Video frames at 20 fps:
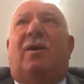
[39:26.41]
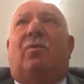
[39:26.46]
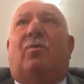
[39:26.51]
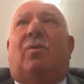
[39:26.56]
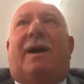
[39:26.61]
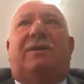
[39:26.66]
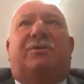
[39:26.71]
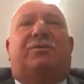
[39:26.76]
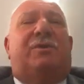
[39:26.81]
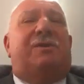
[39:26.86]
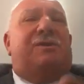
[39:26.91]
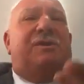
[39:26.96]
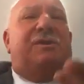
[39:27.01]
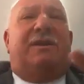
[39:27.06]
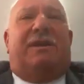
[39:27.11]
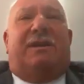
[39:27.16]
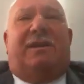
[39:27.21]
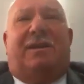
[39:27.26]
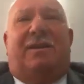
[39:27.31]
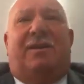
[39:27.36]

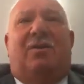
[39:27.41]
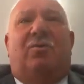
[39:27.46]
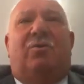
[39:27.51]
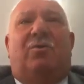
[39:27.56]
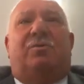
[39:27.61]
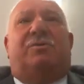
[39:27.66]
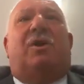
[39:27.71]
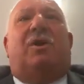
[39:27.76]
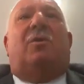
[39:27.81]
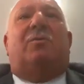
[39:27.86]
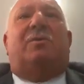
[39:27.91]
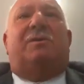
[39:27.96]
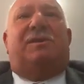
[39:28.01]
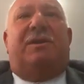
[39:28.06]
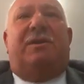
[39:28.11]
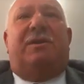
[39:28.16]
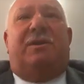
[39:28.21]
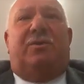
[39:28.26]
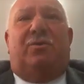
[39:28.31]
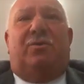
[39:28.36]
Watricity, who's always
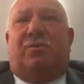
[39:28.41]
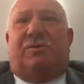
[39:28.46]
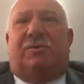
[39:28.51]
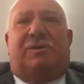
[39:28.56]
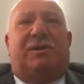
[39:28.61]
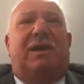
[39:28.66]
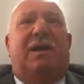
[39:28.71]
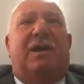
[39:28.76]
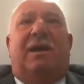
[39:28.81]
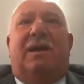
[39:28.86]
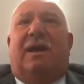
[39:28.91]
in the news.